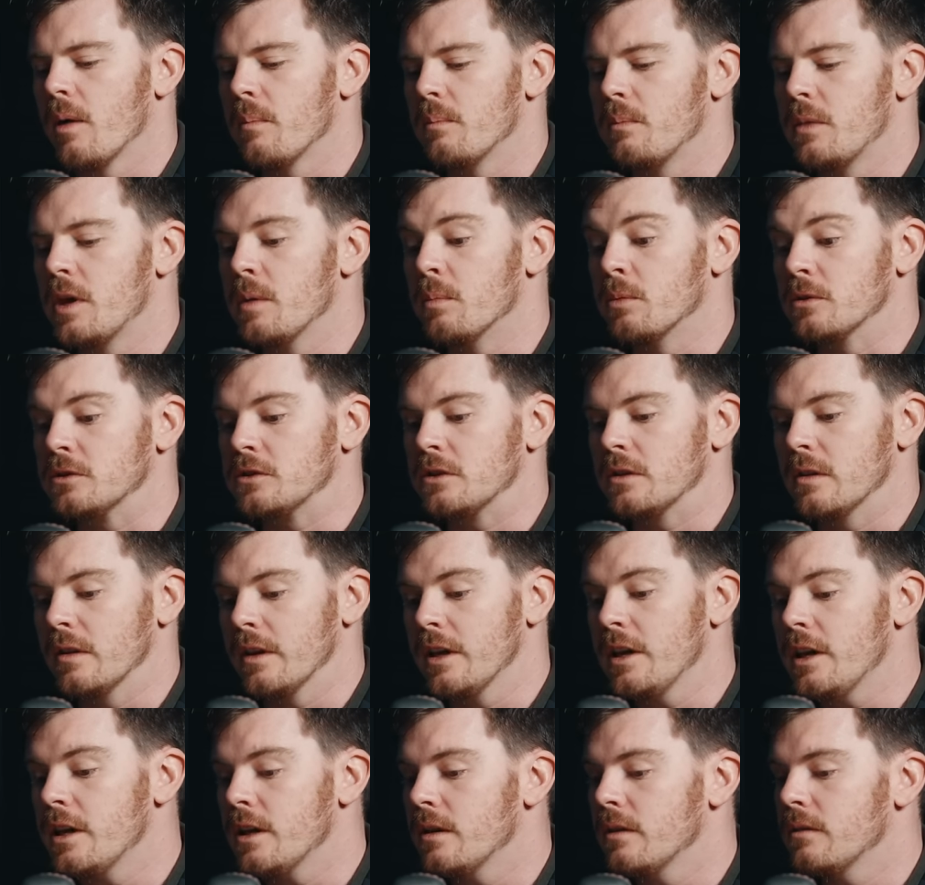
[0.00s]
people should
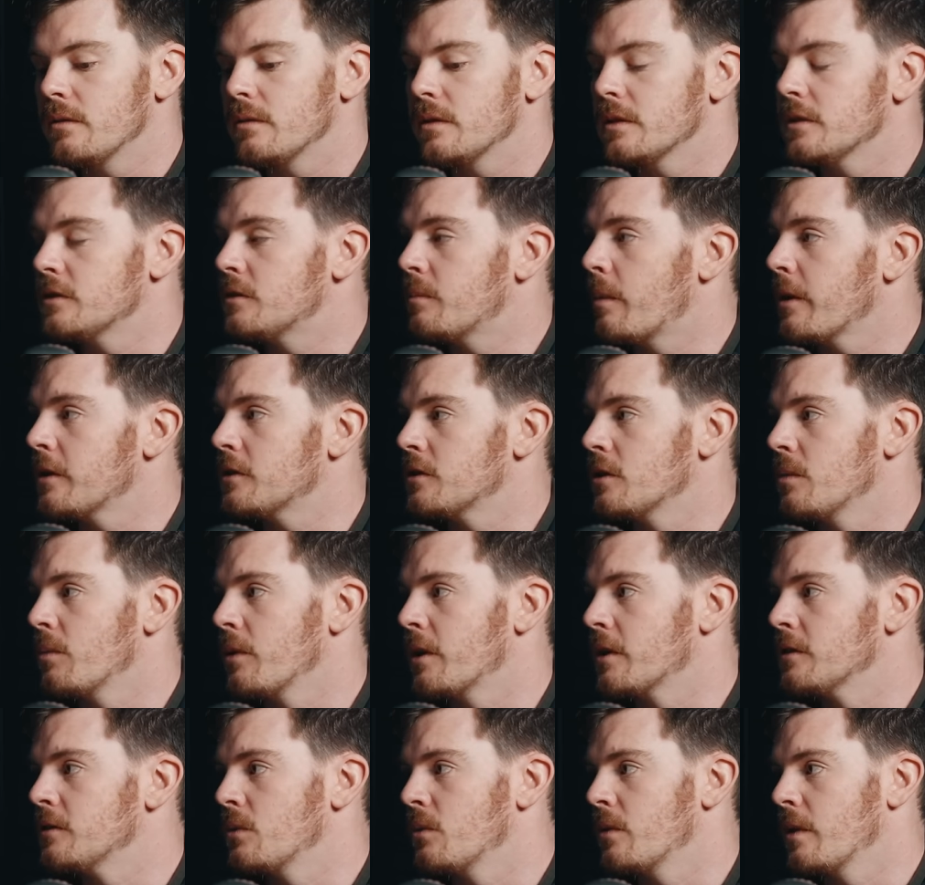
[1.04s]
leave, especially
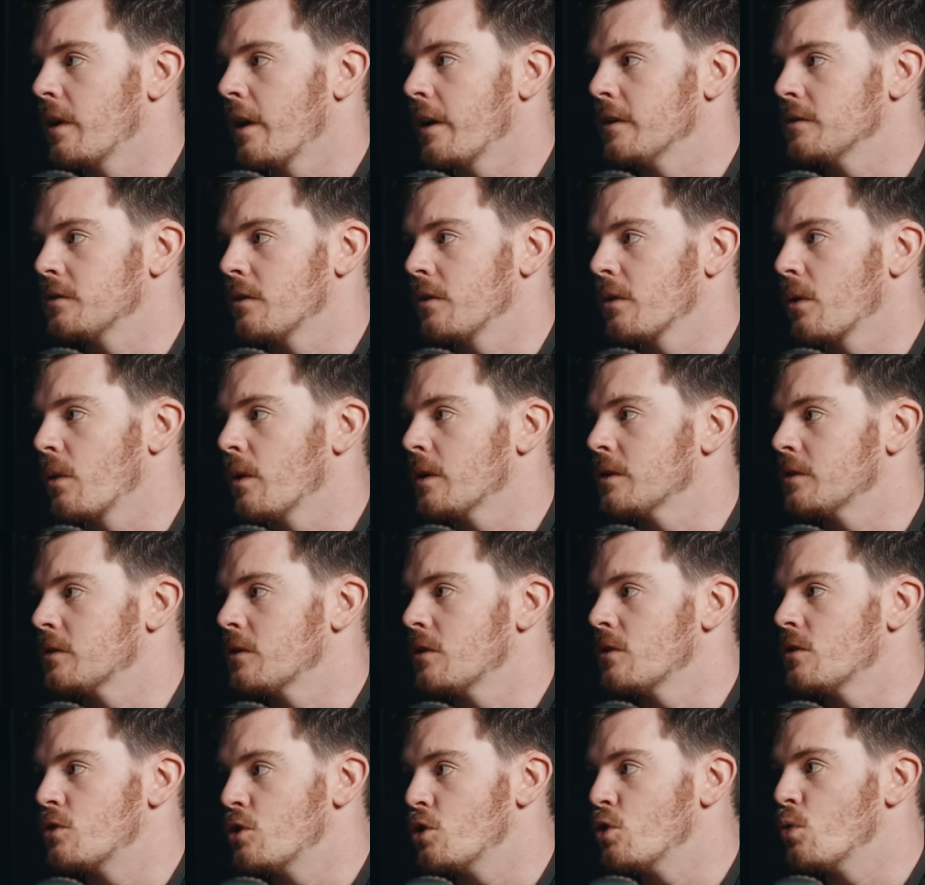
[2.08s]
because he wouldn't answer the
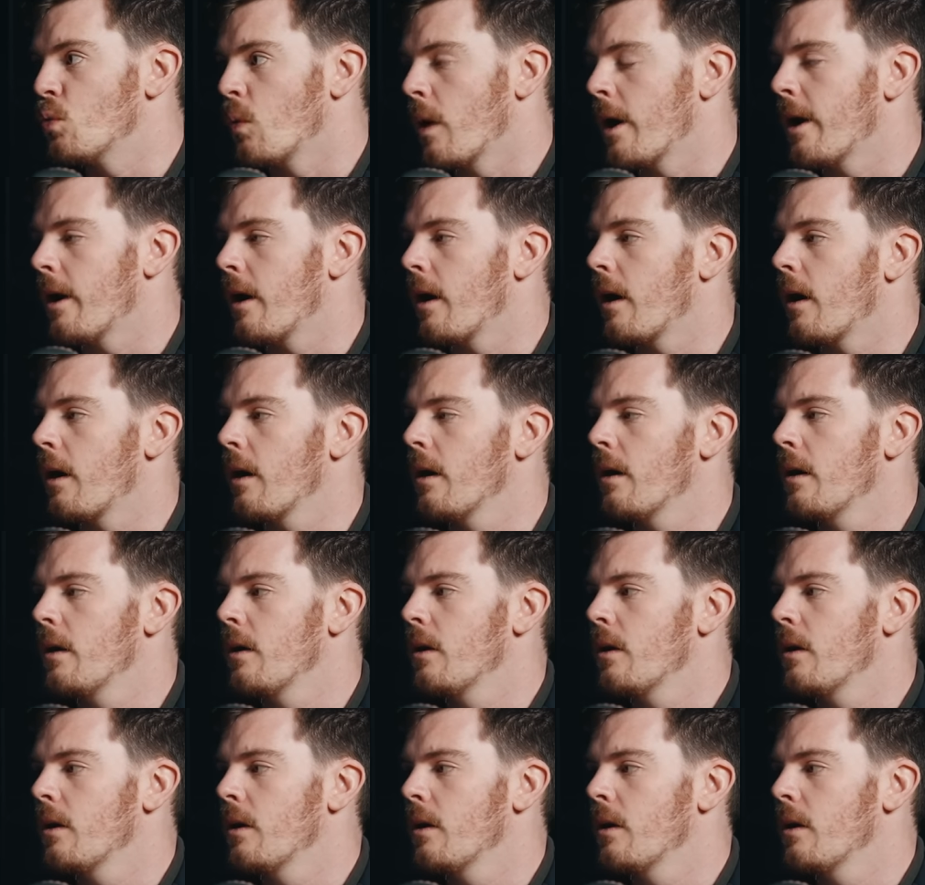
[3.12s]
question to where.